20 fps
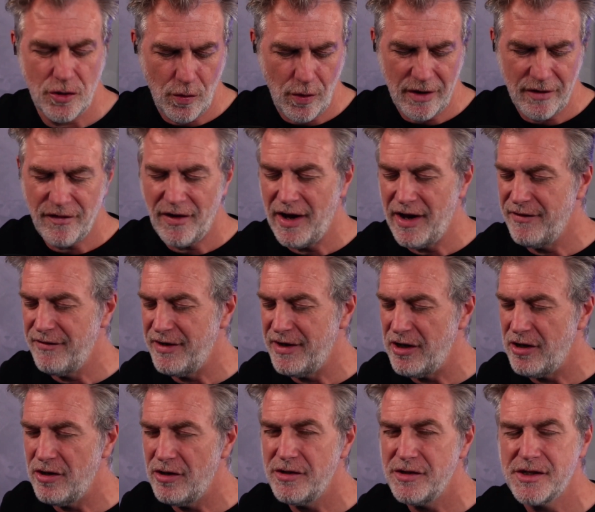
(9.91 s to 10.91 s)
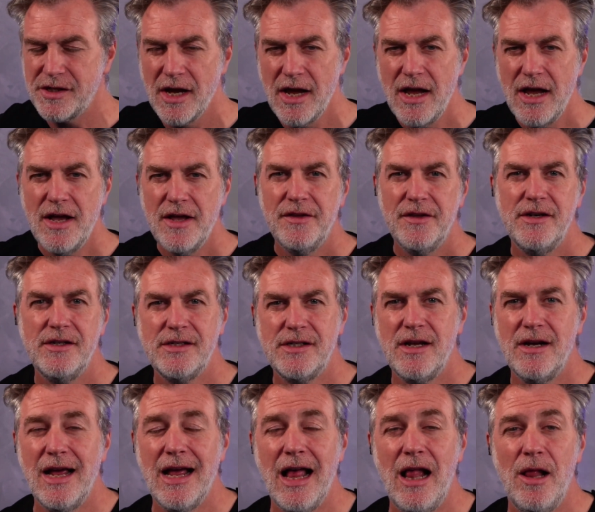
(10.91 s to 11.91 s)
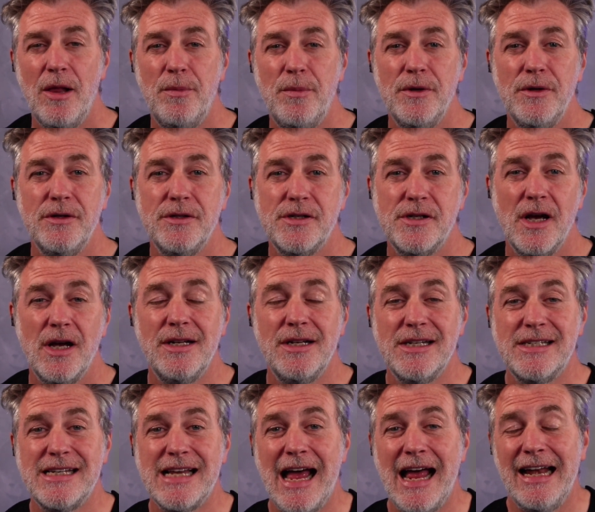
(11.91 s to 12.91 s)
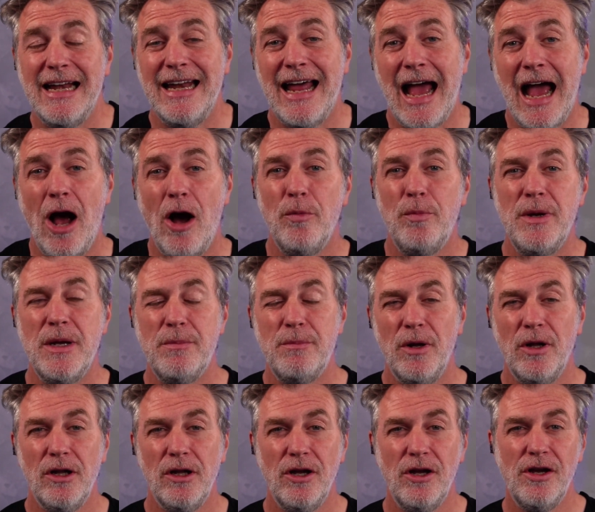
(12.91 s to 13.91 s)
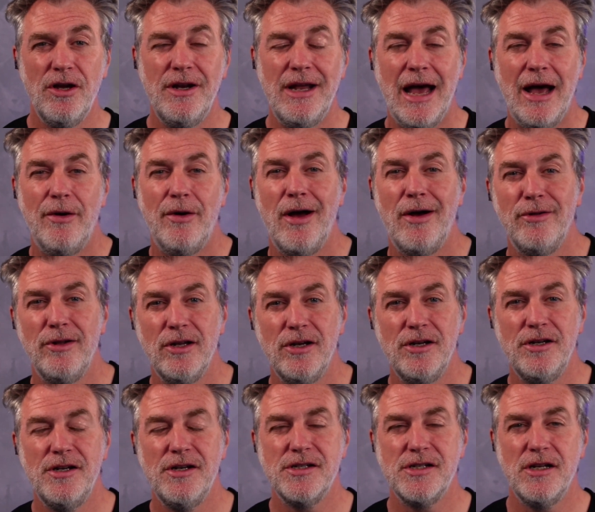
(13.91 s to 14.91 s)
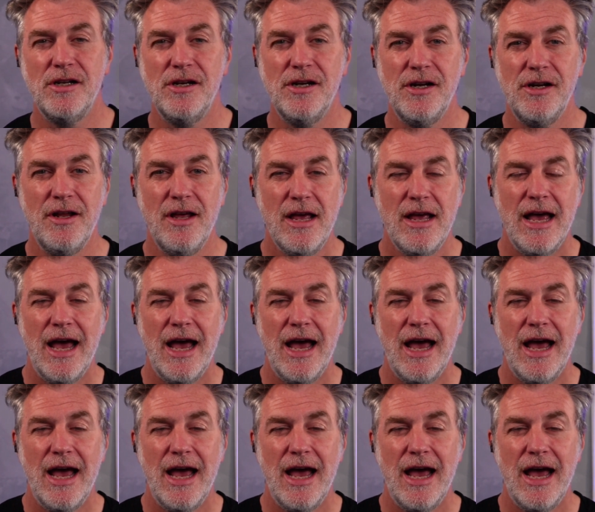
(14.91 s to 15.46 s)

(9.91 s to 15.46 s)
quick-fire videos that is going to help us understand how people learn, how our learners learn,